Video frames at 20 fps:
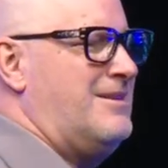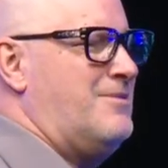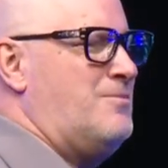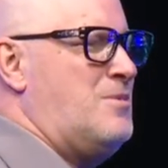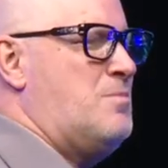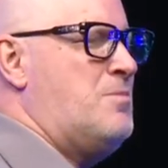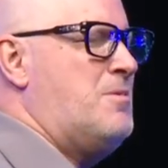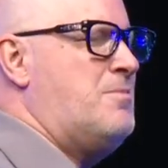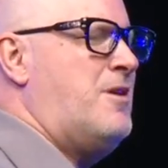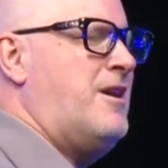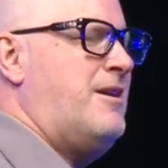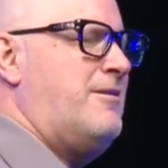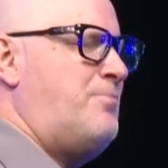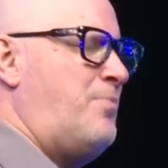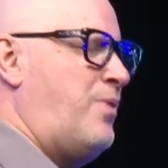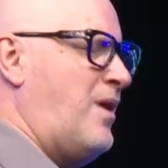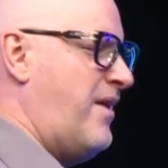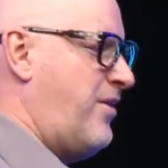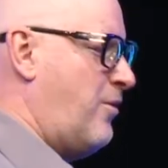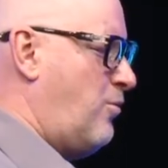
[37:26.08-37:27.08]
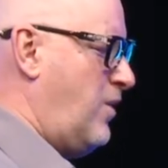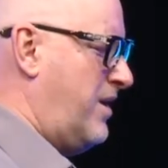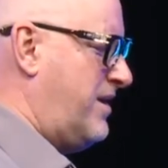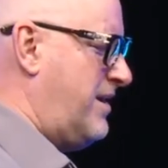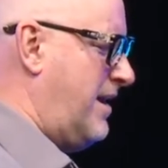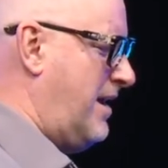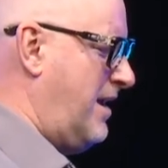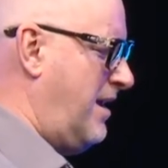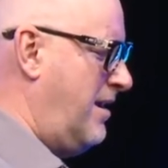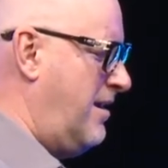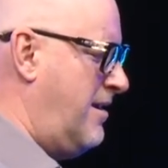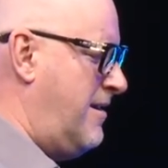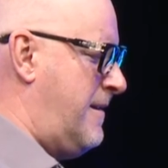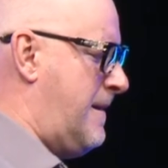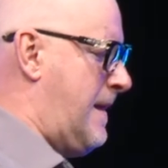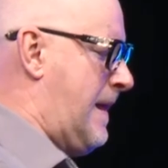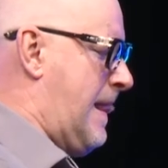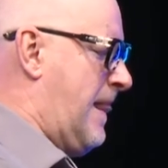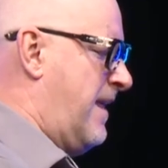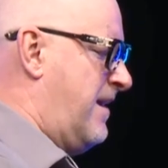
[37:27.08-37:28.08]
I remember my brother one day,
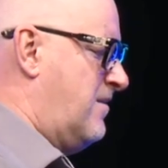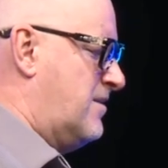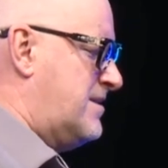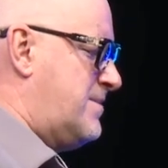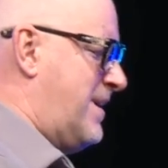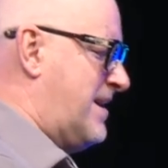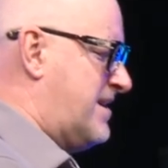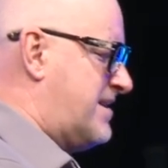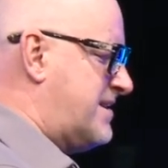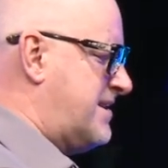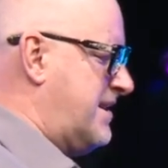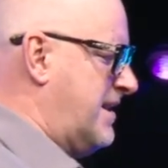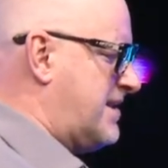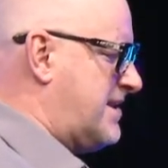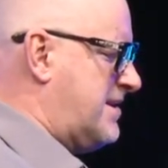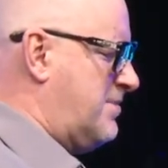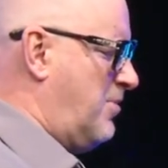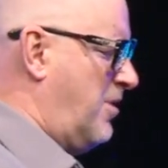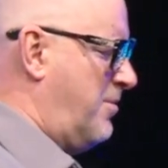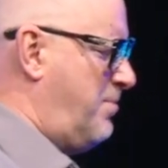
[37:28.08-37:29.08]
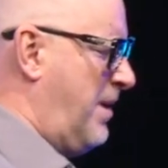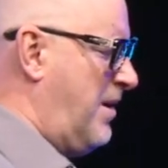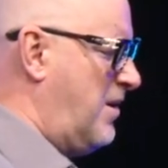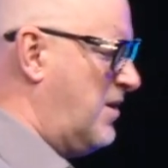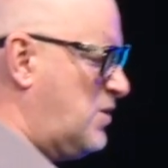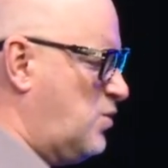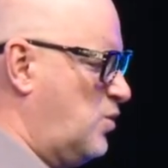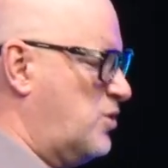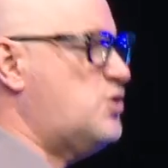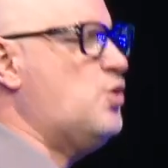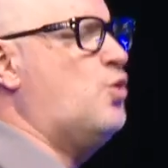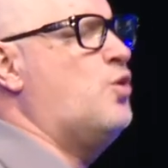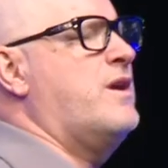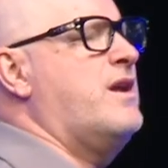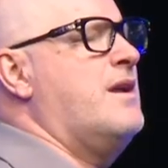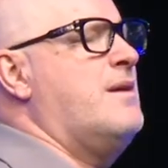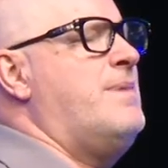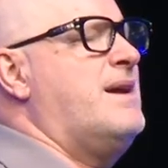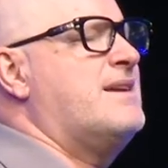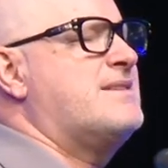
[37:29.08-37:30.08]
he was about six, and my parents were
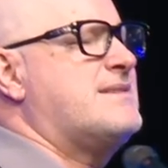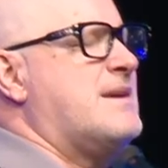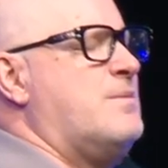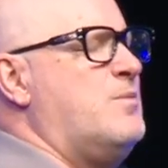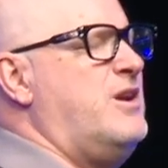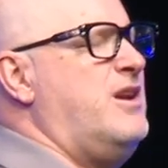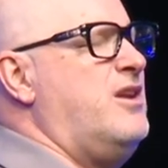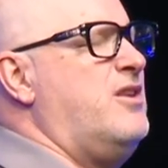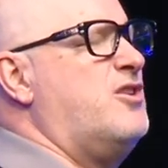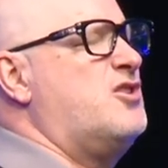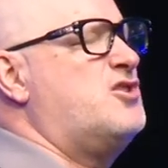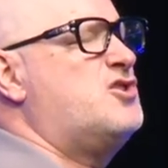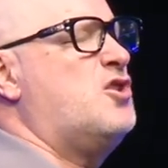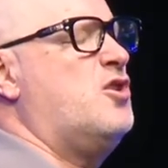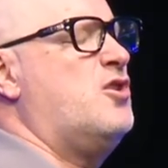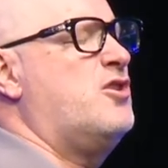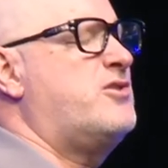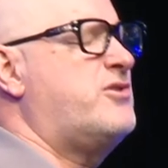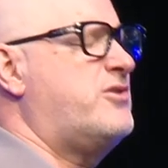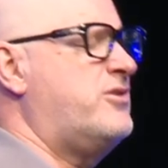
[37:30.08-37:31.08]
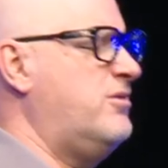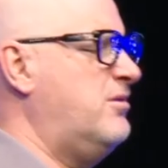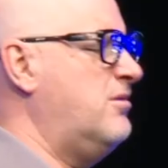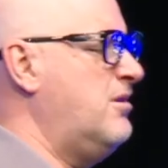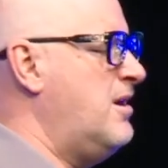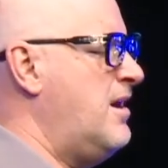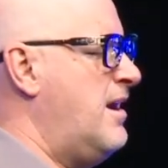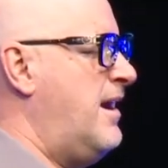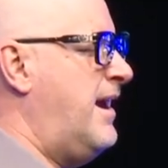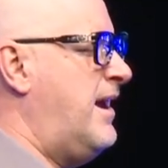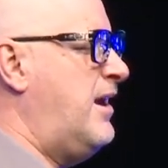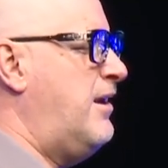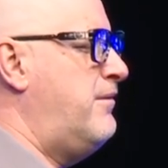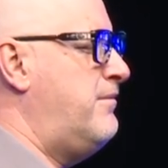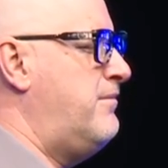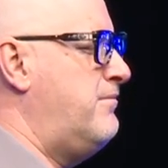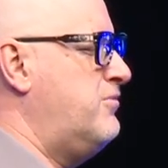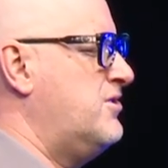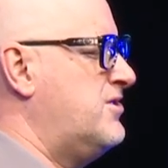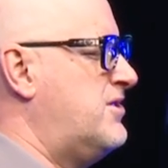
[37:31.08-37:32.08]
talking about someone in the church who had,
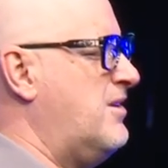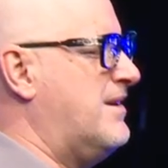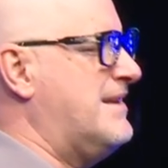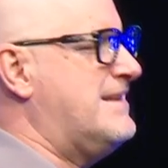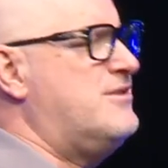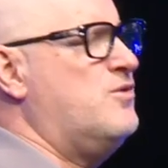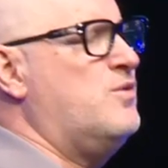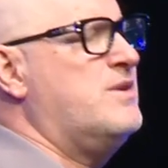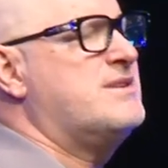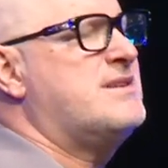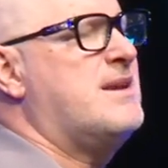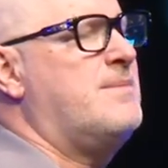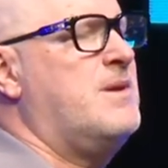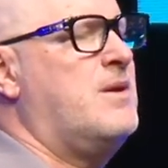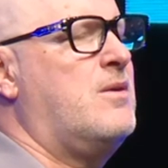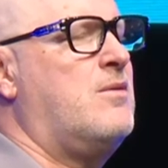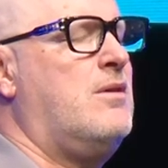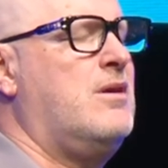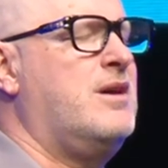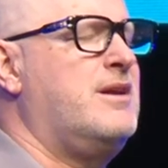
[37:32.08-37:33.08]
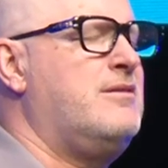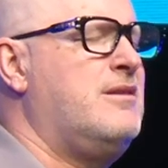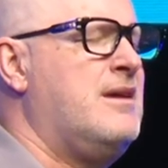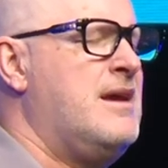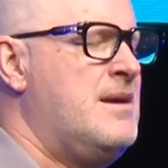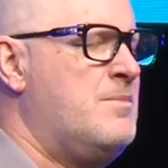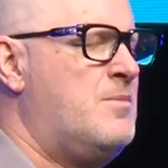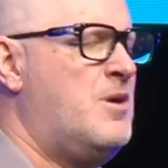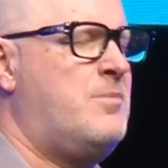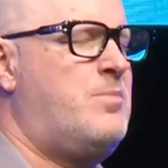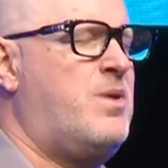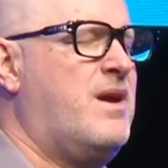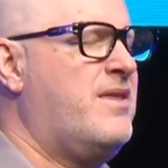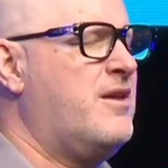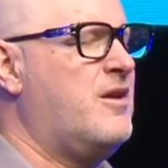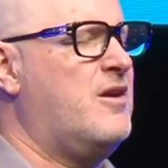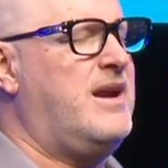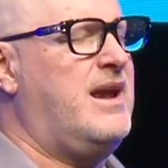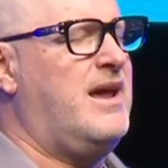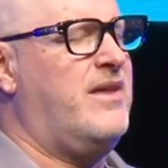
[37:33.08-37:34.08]
was doing something wrong, and my brother
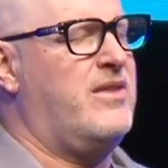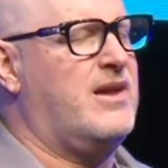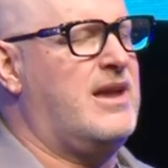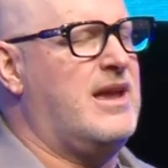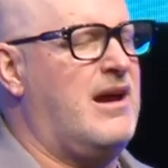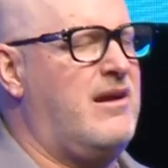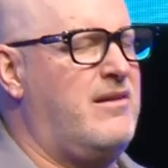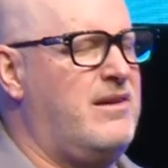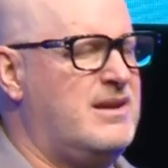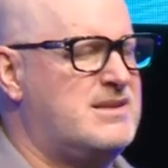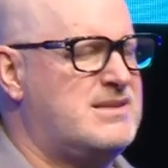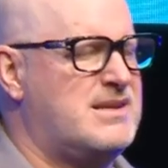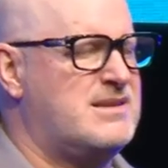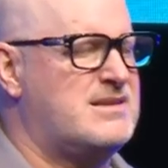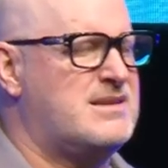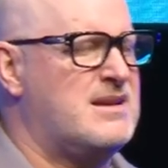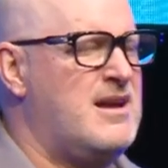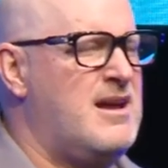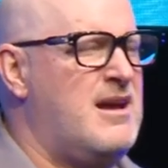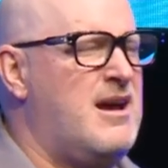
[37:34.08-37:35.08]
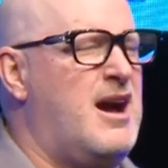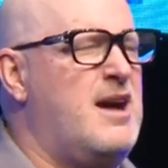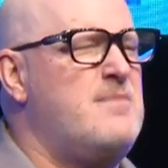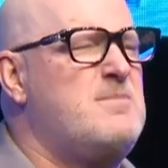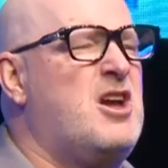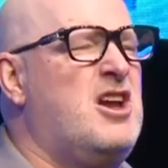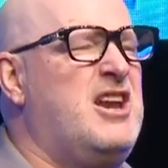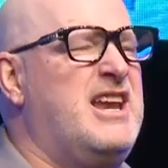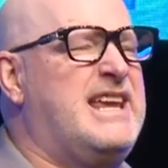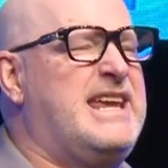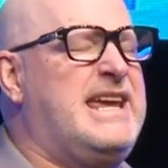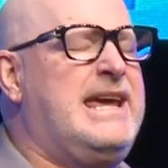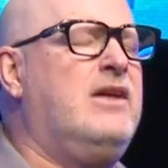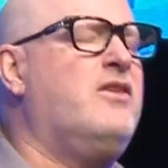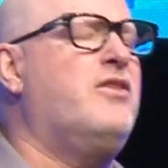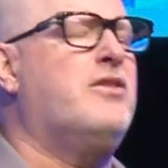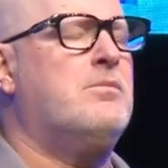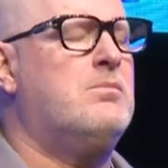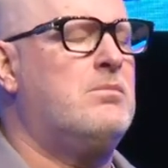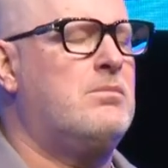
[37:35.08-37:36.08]
got out of the car and he says, I'm going to
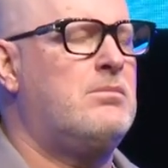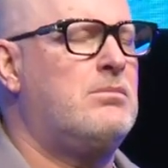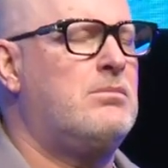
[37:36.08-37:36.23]
kill them.